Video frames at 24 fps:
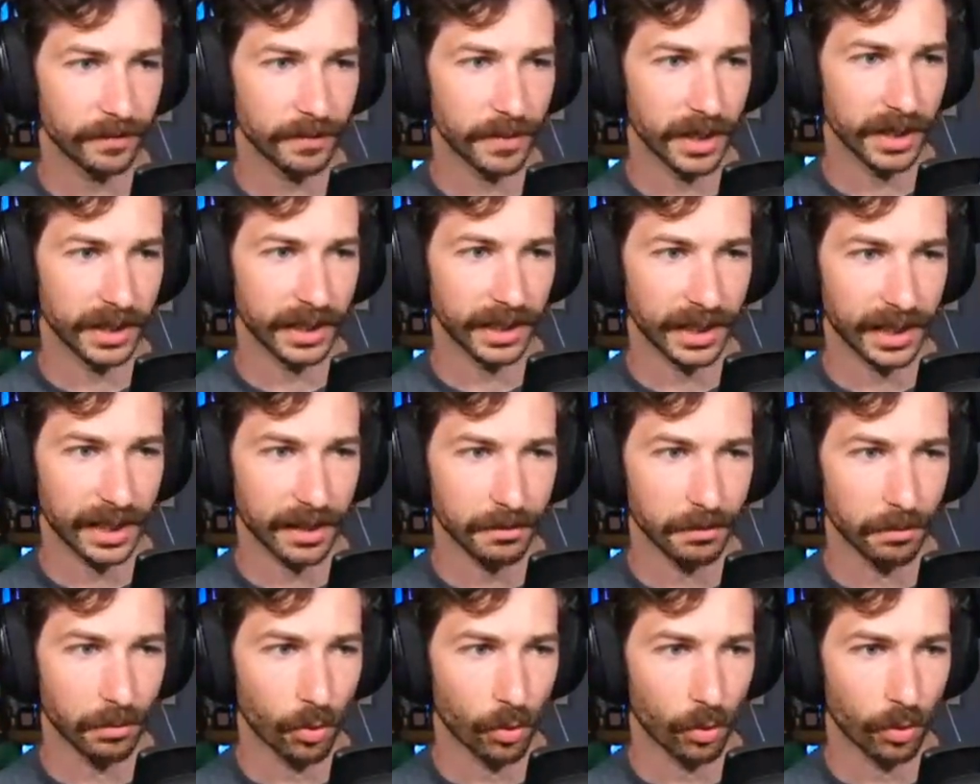money to
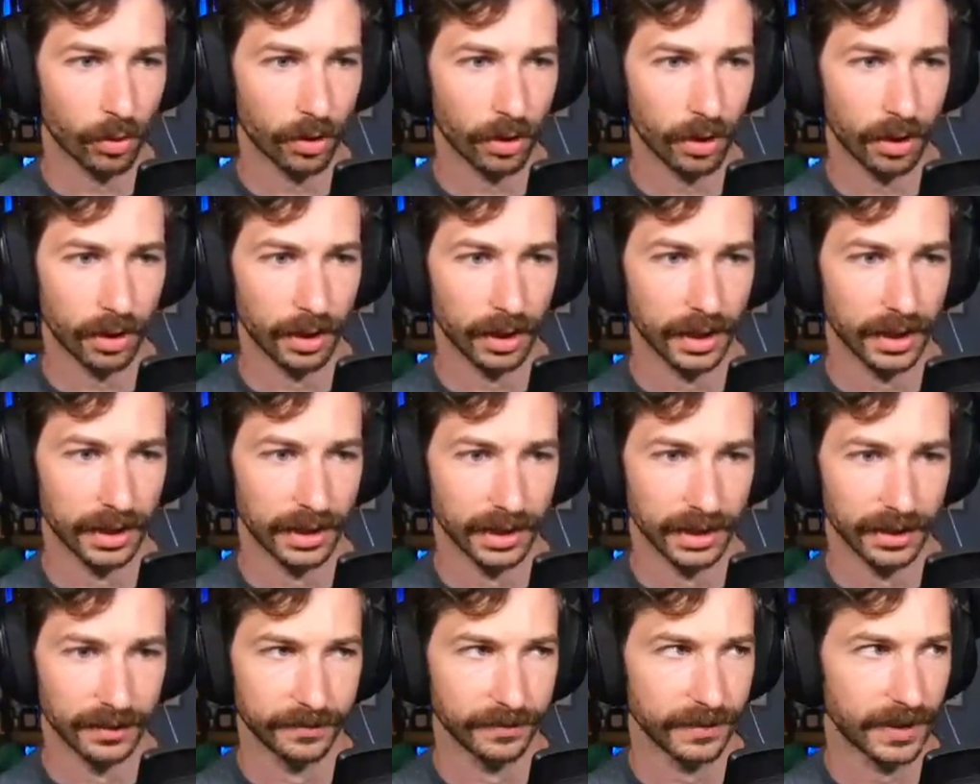get more
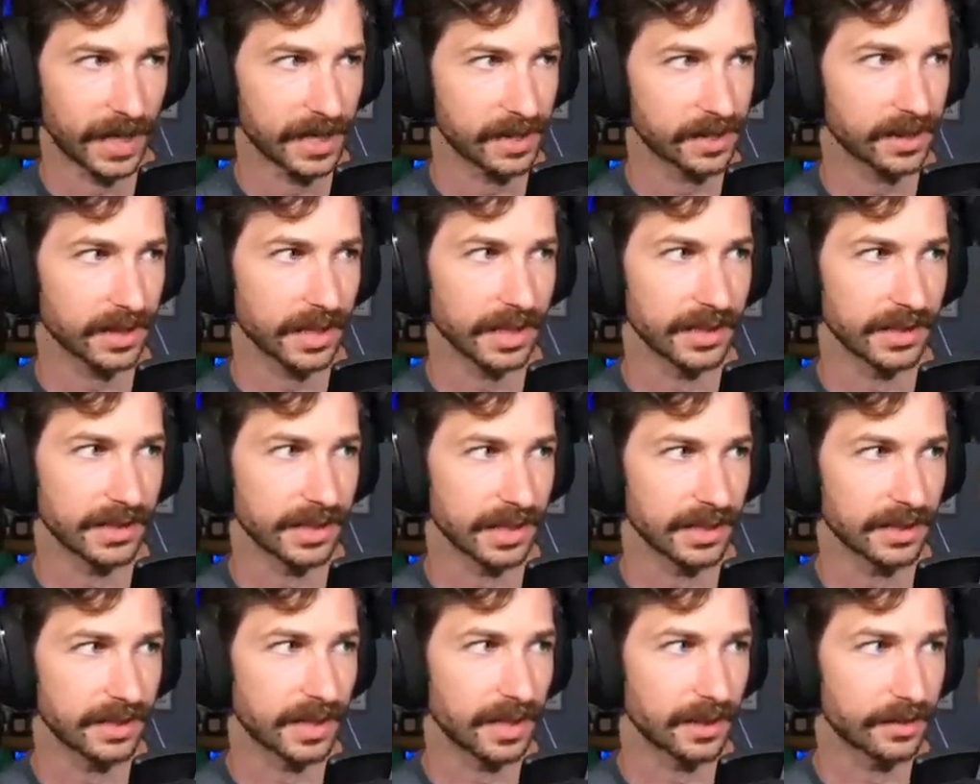uh, flashlights,
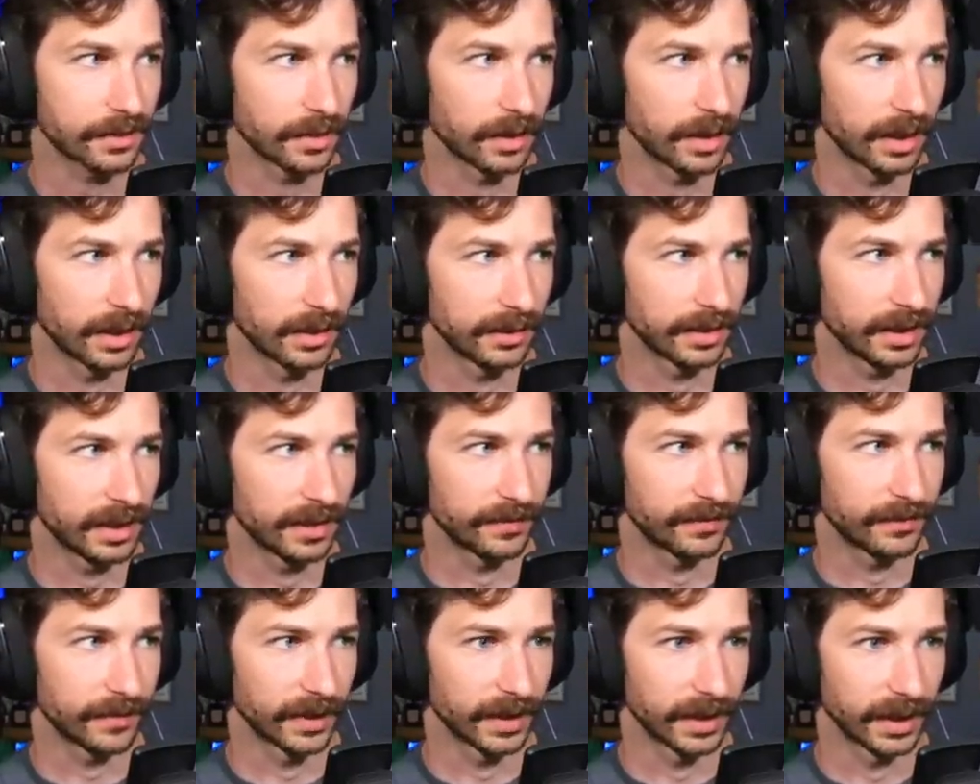etc.
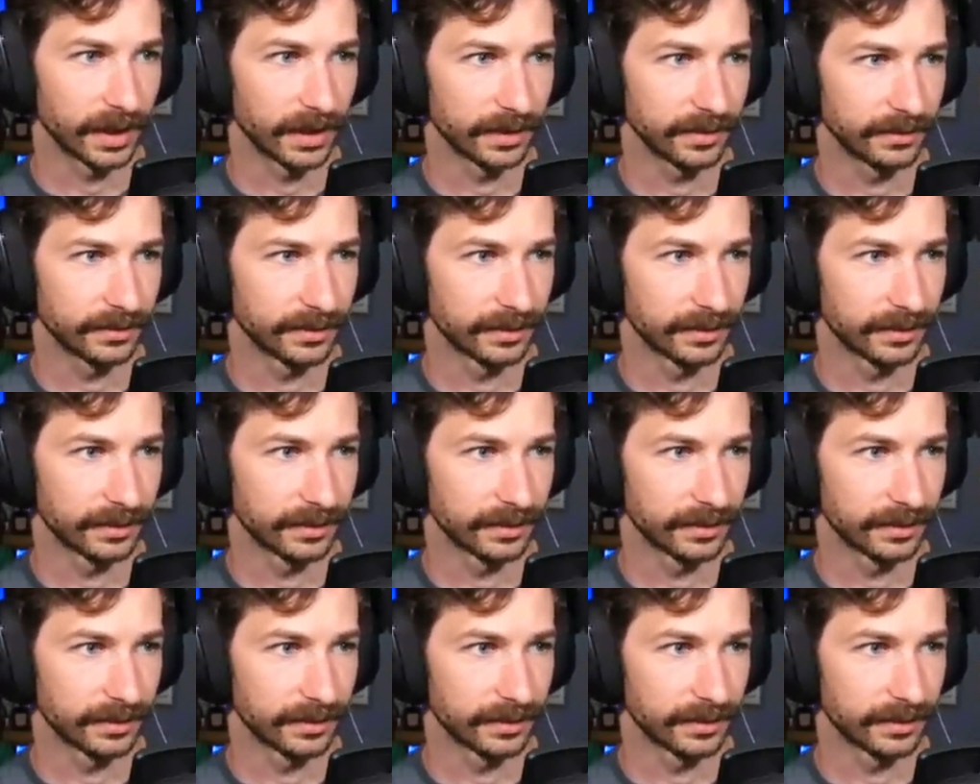If uh,